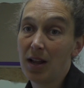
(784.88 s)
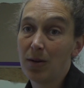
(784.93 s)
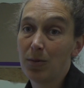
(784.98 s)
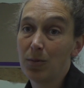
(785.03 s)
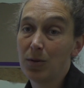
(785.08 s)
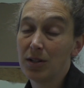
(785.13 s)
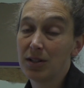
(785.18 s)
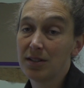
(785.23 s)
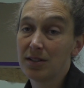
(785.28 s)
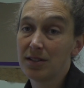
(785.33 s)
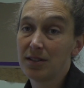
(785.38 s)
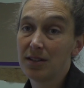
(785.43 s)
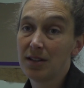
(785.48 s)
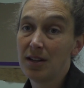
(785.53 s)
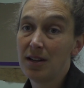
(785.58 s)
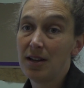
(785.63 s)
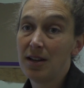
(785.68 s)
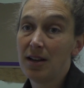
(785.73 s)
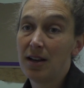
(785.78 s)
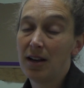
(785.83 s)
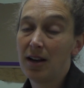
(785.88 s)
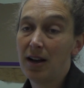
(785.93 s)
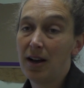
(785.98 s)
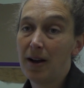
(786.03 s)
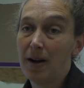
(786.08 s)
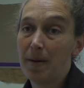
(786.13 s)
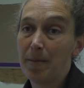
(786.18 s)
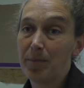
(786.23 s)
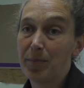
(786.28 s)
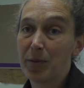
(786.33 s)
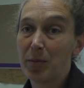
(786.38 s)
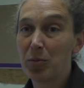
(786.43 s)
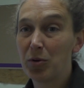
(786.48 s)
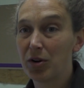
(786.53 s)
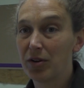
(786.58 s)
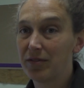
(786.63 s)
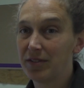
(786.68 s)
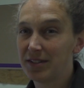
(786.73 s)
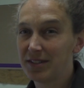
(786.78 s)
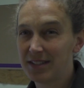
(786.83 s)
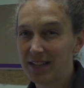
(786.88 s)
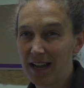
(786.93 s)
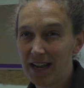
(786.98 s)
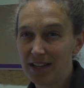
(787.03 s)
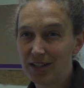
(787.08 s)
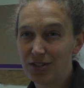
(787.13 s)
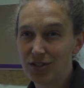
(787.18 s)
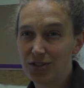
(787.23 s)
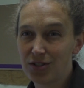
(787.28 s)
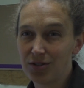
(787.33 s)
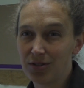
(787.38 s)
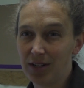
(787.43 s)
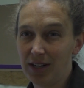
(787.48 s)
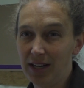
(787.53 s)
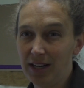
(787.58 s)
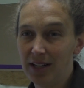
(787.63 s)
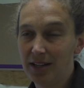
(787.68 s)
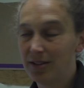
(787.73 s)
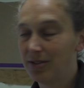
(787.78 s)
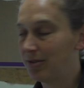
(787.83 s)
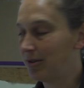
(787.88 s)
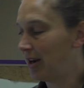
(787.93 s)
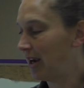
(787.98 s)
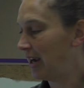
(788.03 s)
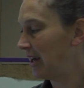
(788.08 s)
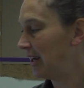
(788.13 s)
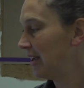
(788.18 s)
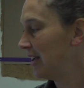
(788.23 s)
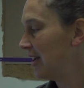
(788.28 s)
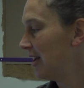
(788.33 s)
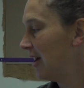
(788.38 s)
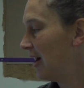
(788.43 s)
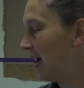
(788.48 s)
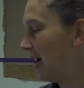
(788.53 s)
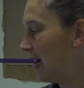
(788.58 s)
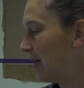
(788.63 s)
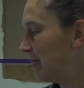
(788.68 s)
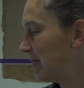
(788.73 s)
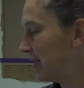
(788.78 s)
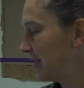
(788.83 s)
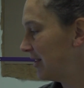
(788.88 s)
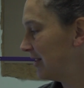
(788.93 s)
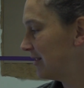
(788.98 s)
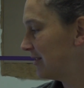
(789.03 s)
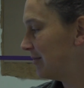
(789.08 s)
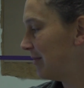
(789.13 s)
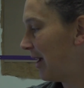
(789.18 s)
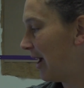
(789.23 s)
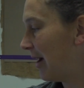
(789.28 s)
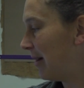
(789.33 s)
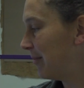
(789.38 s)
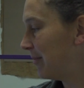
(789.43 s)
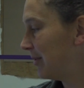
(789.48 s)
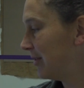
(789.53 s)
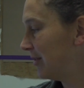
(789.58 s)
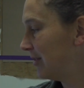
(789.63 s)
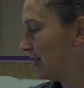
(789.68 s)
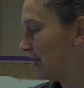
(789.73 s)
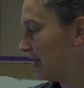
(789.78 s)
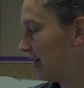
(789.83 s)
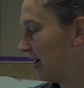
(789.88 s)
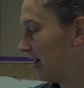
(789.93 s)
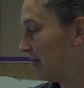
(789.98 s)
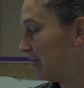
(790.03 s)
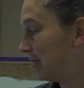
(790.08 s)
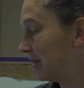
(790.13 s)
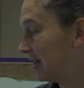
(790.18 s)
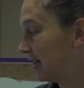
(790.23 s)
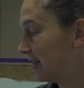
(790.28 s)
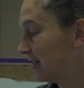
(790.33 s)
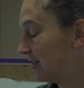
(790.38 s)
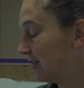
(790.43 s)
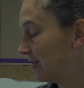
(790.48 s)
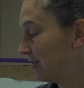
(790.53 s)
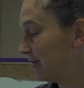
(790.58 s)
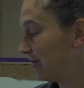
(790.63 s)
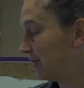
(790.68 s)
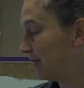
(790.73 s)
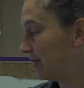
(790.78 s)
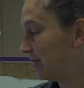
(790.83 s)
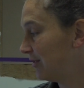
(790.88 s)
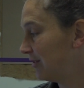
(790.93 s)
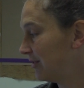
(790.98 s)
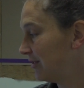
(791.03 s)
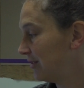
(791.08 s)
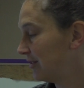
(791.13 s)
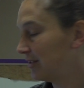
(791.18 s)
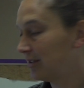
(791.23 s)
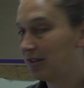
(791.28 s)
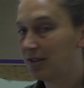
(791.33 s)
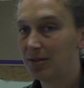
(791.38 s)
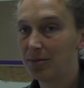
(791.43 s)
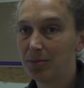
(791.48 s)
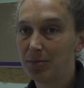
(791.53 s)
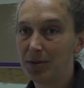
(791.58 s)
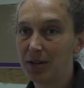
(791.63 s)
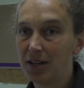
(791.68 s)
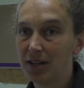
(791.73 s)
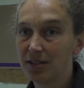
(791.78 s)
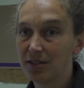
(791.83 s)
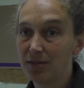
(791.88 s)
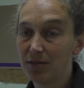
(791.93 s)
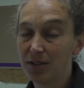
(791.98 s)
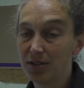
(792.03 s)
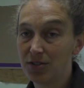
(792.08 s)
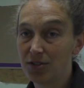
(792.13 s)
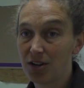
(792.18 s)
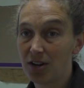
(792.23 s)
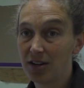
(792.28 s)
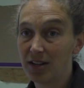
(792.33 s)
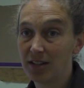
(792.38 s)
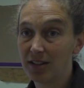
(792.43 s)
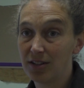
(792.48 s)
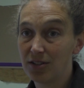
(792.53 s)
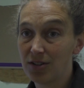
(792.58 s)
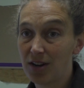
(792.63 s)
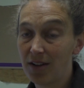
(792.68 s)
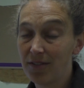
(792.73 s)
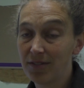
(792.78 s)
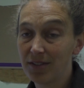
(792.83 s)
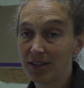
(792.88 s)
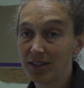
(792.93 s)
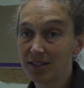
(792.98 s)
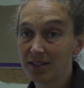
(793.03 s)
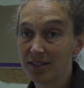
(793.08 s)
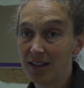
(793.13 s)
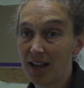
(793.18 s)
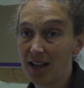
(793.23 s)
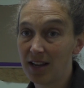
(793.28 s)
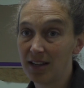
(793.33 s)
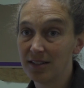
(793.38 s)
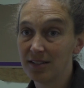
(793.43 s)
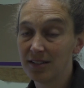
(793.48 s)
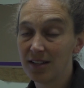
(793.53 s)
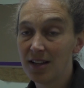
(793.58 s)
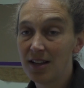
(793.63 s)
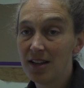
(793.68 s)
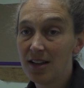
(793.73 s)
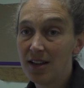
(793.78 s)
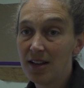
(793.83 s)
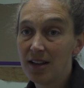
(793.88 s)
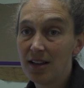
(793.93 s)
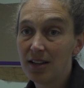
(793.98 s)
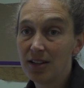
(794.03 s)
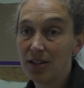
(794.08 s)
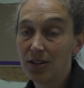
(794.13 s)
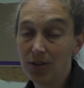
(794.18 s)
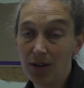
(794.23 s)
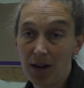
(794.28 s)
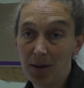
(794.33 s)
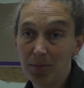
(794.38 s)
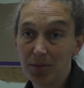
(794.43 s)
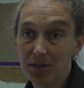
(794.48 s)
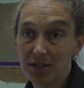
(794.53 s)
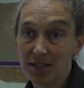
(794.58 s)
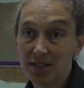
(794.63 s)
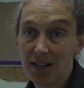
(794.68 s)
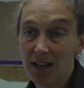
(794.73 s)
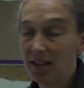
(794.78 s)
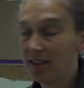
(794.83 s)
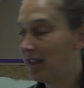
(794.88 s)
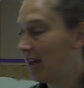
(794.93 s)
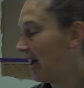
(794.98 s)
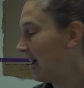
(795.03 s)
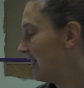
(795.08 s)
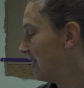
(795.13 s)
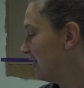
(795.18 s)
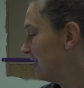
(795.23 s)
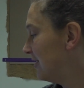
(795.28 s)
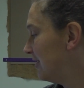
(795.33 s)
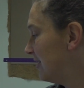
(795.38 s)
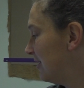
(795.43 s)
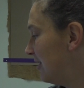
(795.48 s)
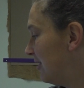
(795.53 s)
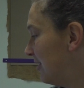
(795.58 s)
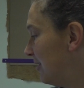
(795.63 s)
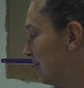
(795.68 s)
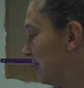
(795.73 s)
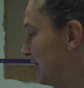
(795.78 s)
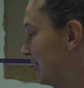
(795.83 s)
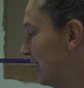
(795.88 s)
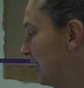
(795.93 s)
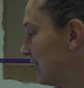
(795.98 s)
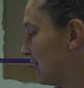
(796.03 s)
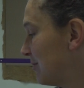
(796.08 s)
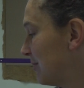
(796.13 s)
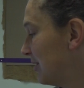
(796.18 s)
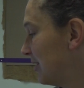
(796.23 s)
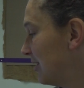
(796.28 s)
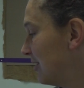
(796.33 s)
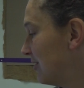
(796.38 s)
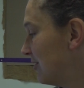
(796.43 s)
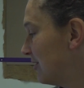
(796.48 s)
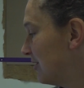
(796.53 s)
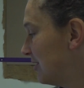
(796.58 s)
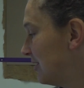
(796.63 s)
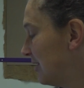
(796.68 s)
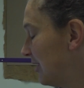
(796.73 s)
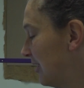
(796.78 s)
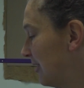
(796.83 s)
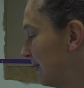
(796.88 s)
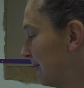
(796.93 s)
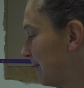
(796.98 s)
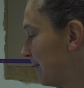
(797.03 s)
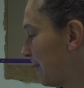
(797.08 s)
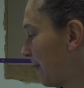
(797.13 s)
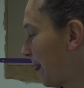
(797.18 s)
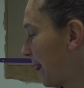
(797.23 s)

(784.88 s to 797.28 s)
and what's more of a side street, right? But this map, because of charting the traffic signs, you're able to tell that, and that's really interesting.